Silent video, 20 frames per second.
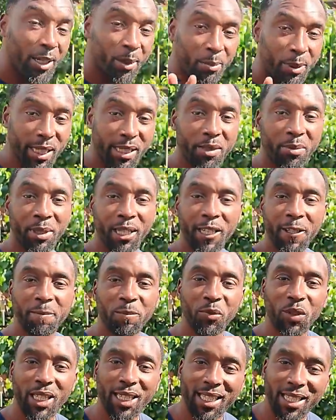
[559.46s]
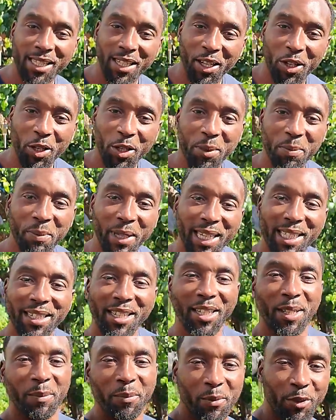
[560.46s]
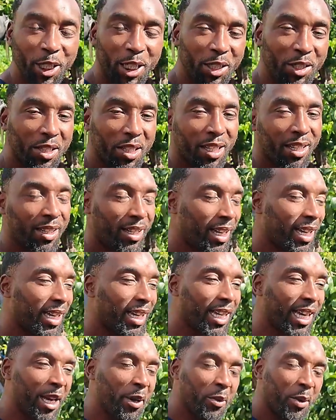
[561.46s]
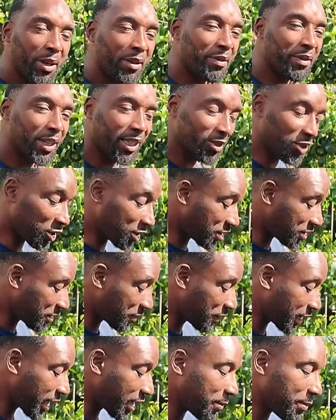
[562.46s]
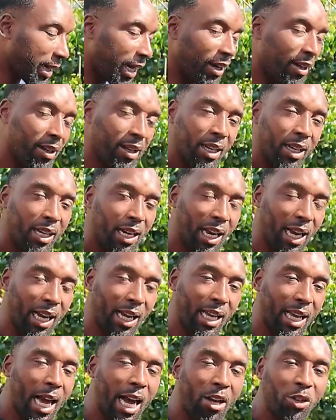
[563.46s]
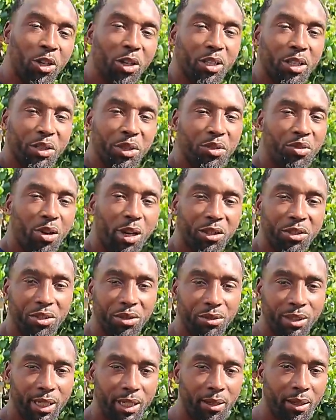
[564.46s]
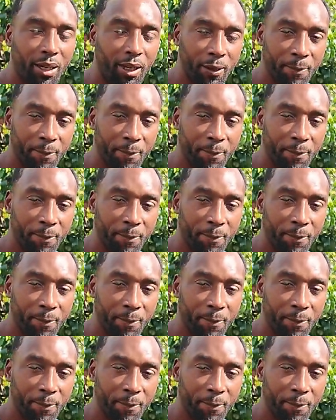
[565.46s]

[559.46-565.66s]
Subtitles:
bless me, this is a good medium for you to get with and just think about like how you're going to structure it.